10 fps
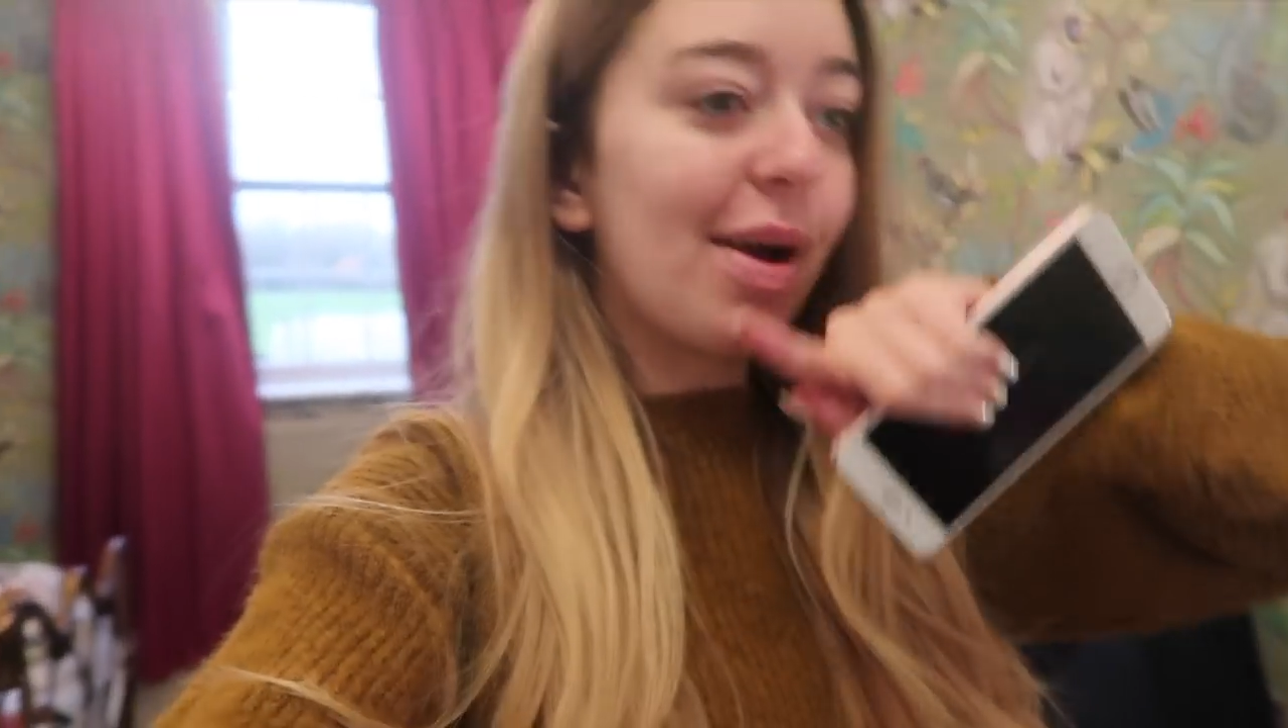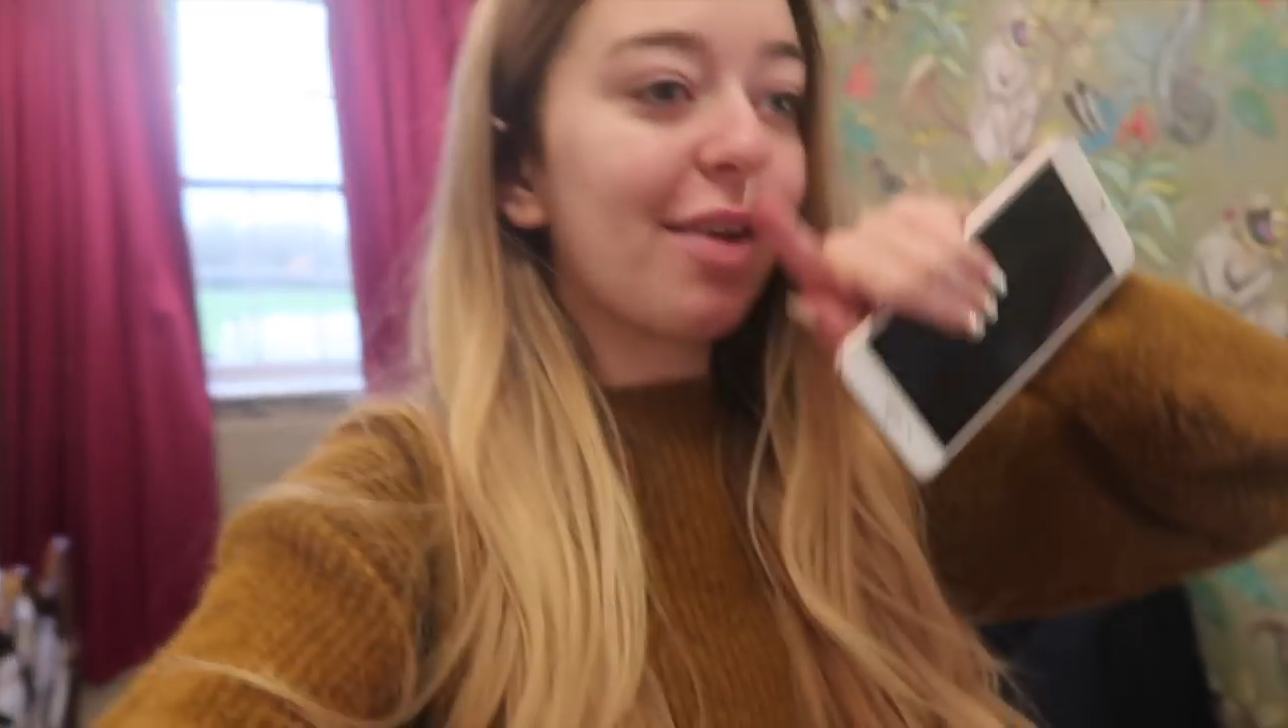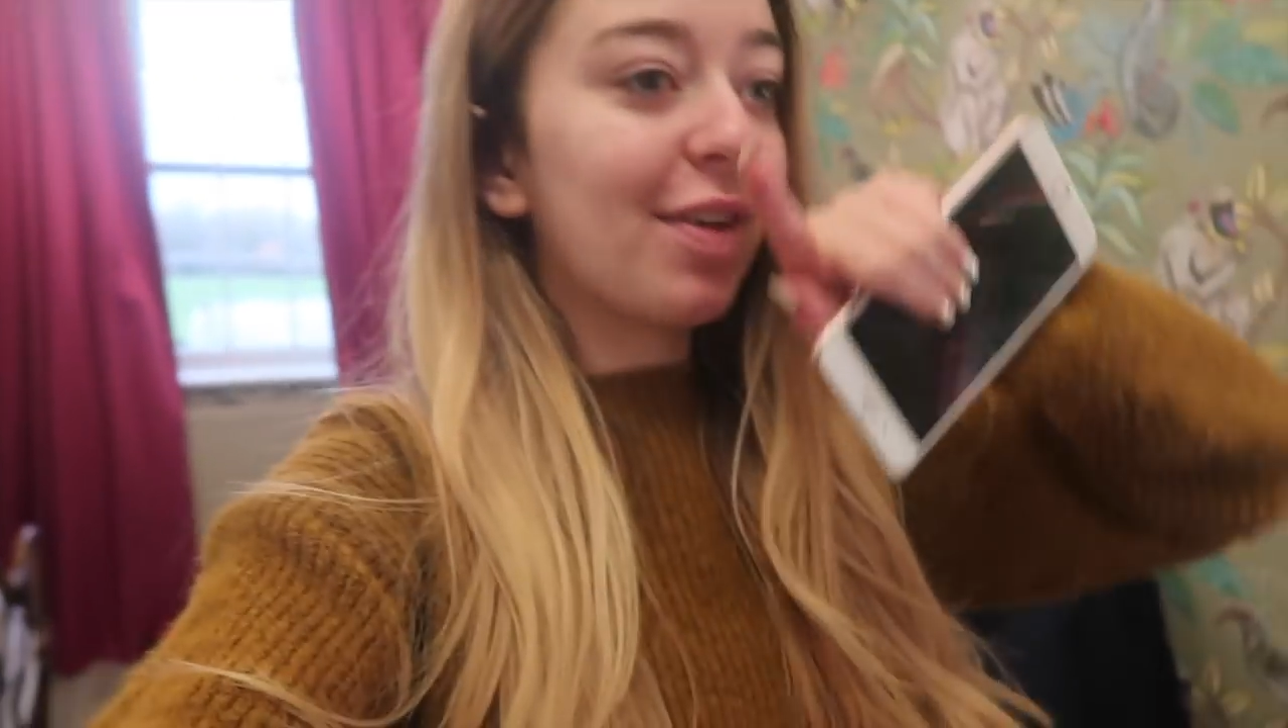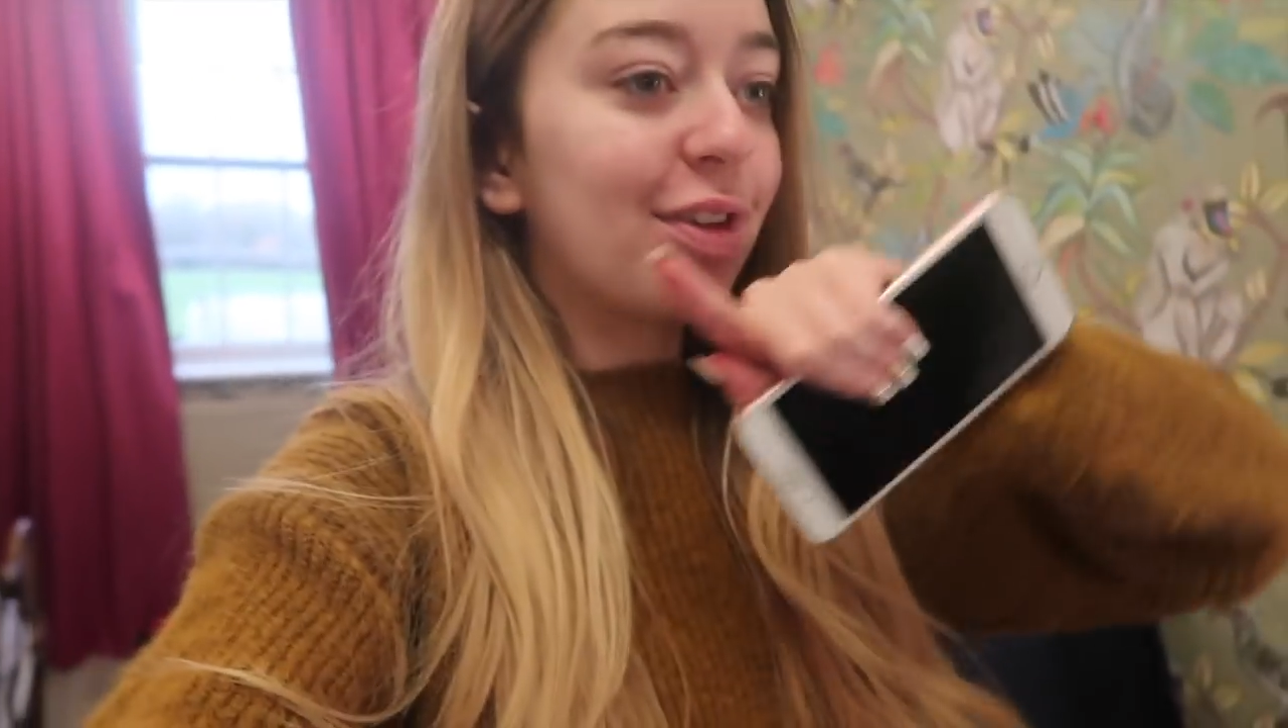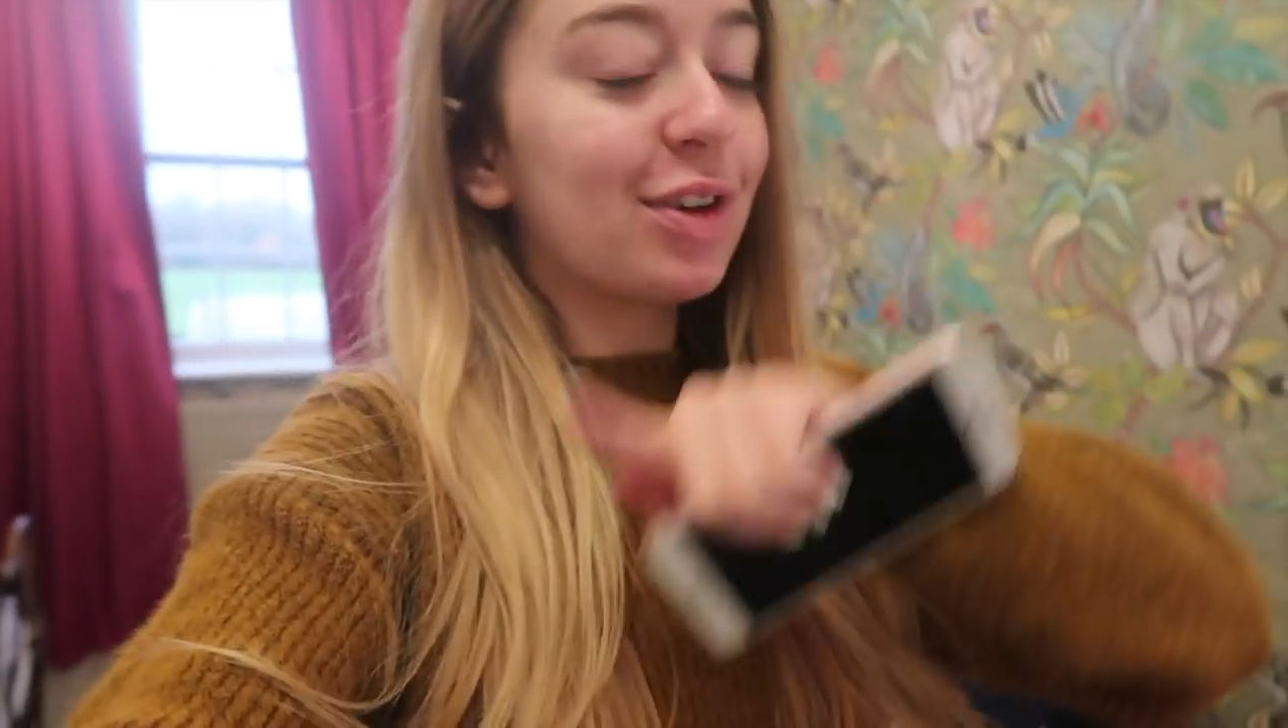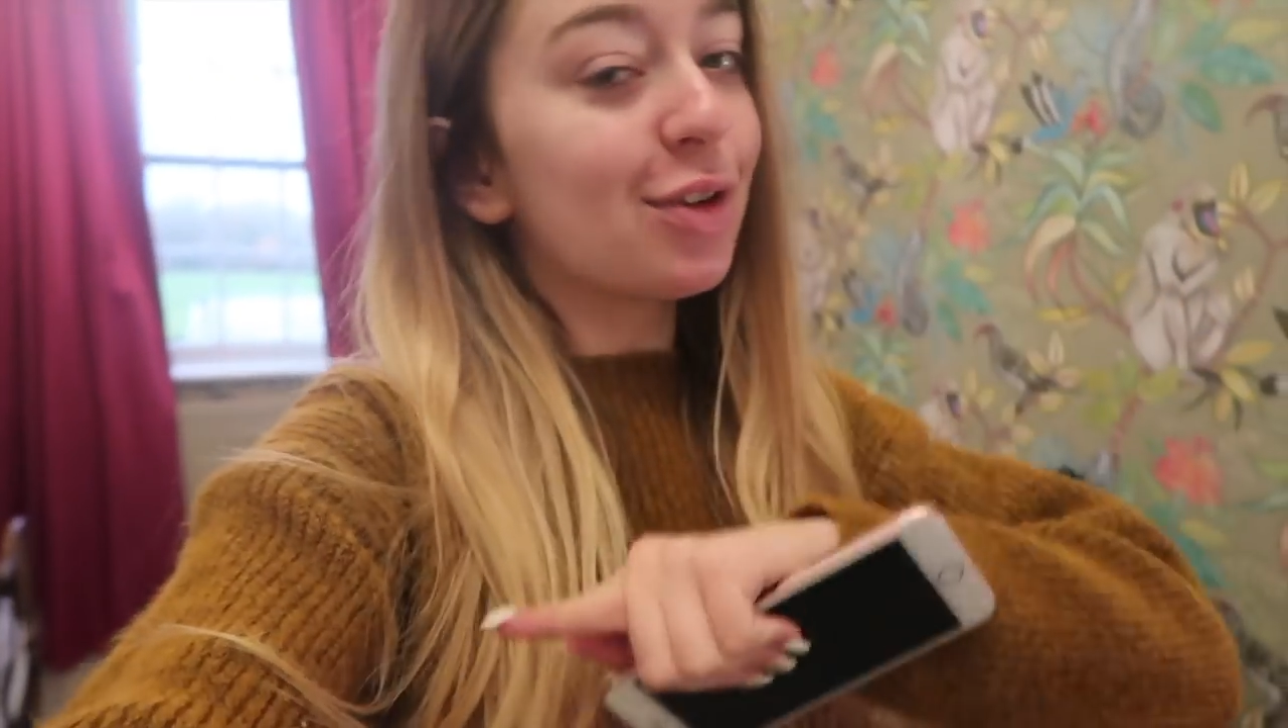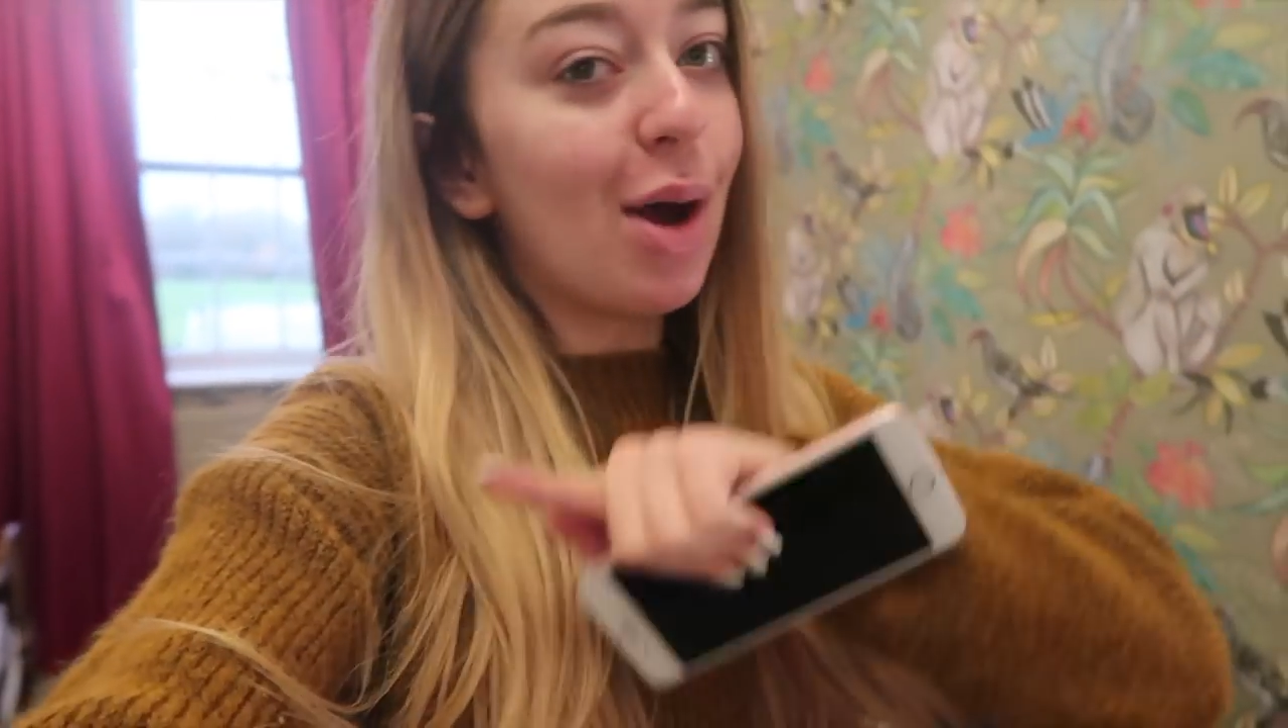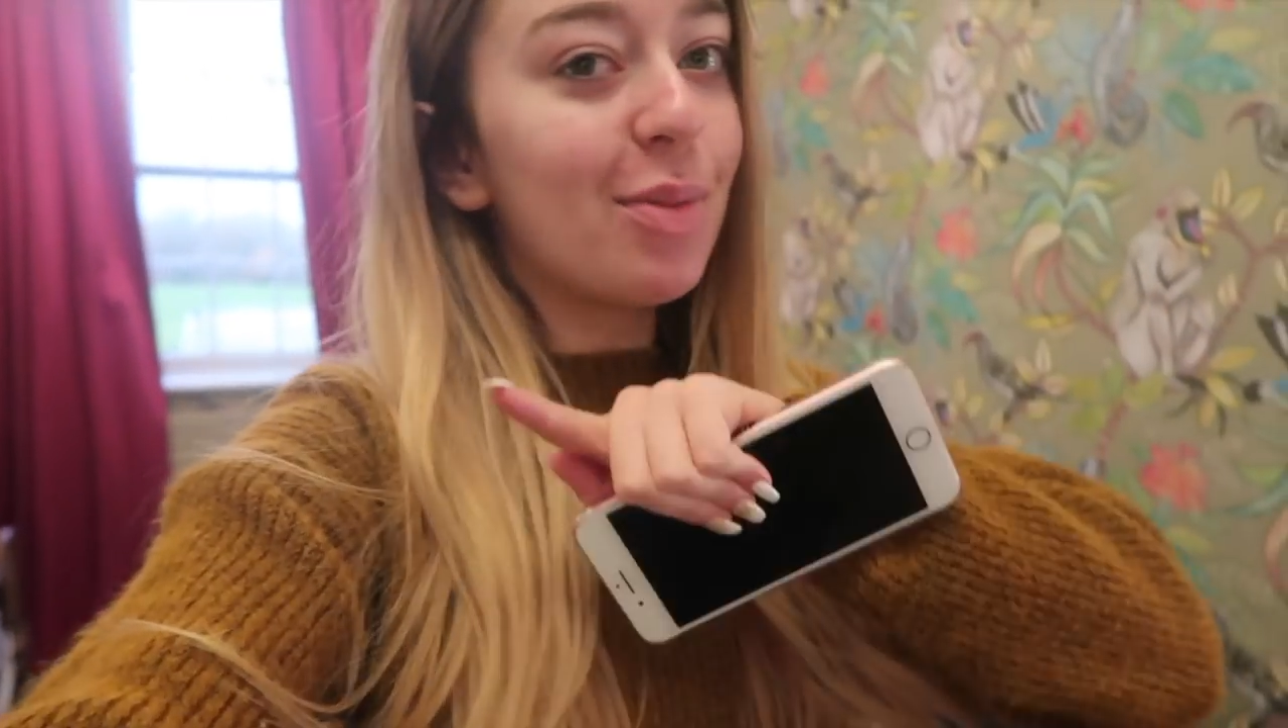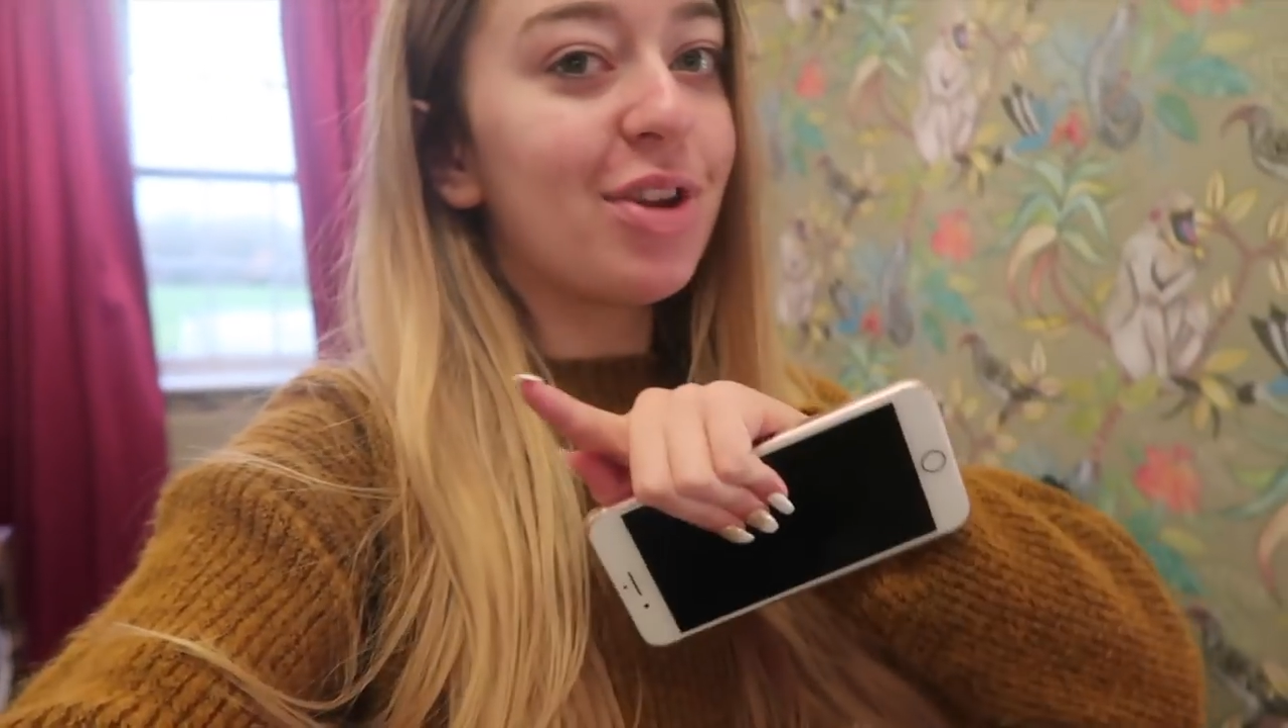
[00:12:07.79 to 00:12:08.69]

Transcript: breakfast because I'm